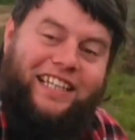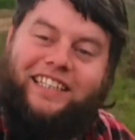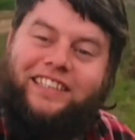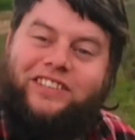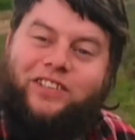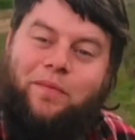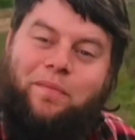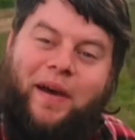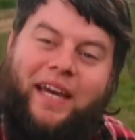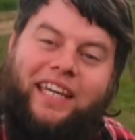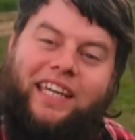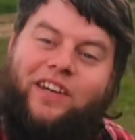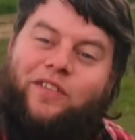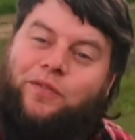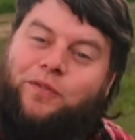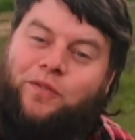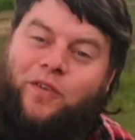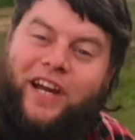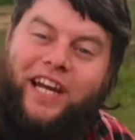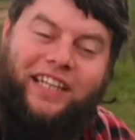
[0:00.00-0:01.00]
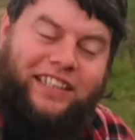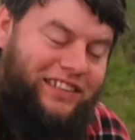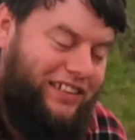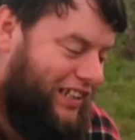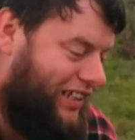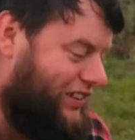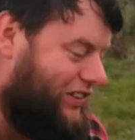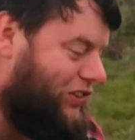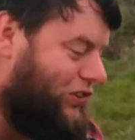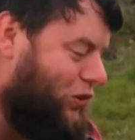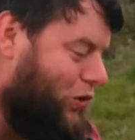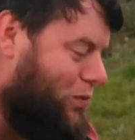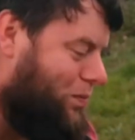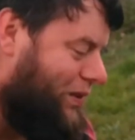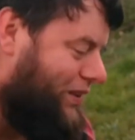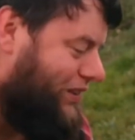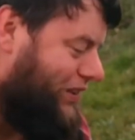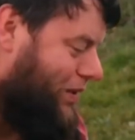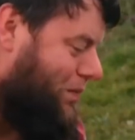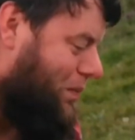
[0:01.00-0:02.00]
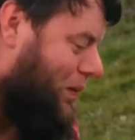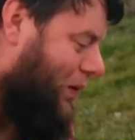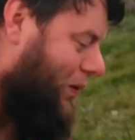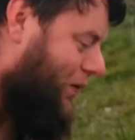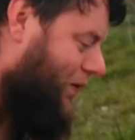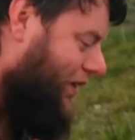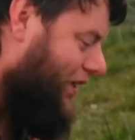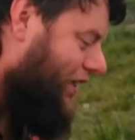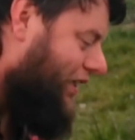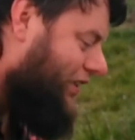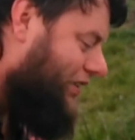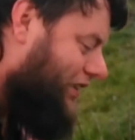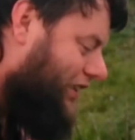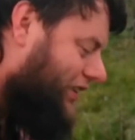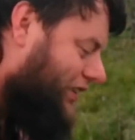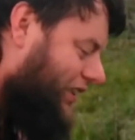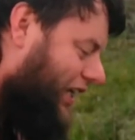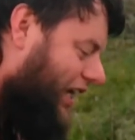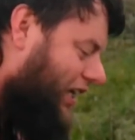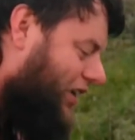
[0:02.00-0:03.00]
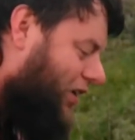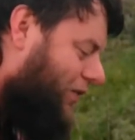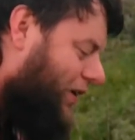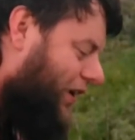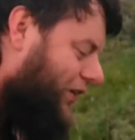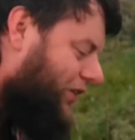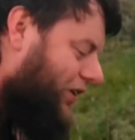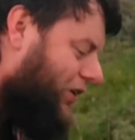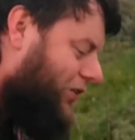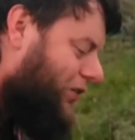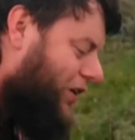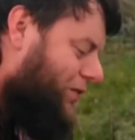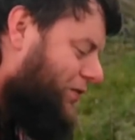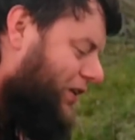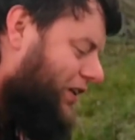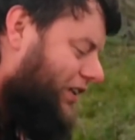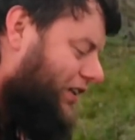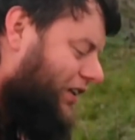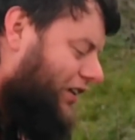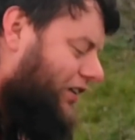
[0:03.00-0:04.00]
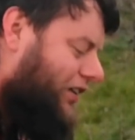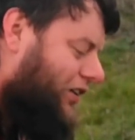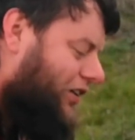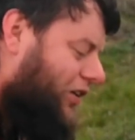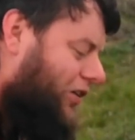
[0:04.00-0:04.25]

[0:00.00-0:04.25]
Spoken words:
And to make it fresh, it's super simple. Just take around the equivalent